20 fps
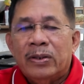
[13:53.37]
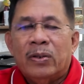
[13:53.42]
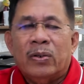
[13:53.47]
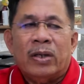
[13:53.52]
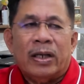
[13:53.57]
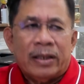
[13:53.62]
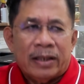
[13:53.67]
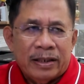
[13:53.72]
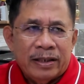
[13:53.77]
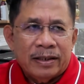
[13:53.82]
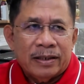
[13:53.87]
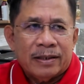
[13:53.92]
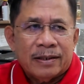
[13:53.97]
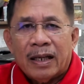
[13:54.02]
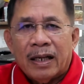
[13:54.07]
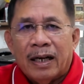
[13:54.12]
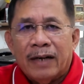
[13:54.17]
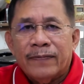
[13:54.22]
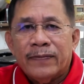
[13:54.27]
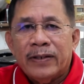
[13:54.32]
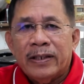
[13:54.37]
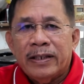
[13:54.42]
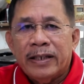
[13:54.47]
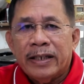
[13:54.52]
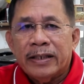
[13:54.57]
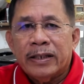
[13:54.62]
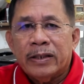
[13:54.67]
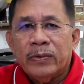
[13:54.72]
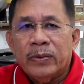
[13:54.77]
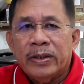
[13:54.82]
or at least
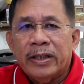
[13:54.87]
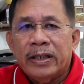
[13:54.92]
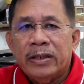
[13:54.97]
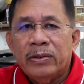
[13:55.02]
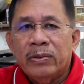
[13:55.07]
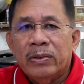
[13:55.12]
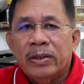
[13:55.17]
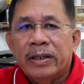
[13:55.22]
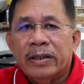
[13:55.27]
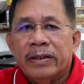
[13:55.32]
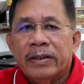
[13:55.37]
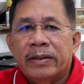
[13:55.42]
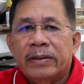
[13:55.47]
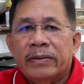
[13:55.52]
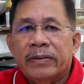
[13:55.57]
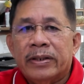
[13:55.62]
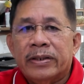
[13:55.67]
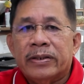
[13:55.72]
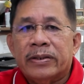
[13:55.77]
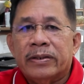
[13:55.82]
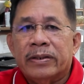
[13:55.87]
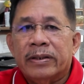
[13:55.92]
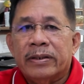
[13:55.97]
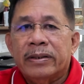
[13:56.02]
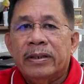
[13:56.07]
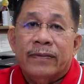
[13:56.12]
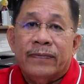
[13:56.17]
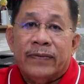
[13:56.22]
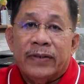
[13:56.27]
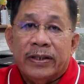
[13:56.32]
affiliated with a duly
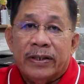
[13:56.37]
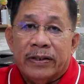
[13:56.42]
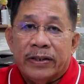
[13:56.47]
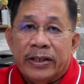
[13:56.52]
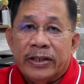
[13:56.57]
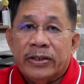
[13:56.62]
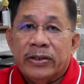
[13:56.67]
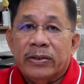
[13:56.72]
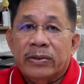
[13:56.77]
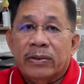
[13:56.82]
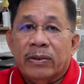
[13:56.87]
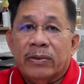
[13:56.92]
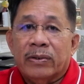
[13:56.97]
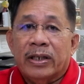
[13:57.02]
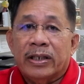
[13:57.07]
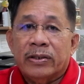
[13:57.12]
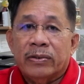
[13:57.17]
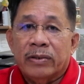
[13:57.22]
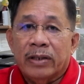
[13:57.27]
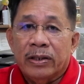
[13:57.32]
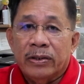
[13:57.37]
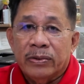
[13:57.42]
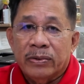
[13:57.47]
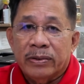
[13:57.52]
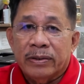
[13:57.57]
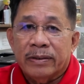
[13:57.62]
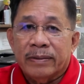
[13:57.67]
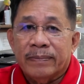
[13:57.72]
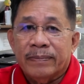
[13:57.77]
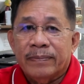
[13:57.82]
registered federation or national
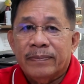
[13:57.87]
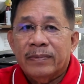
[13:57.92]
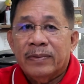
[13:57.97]
union.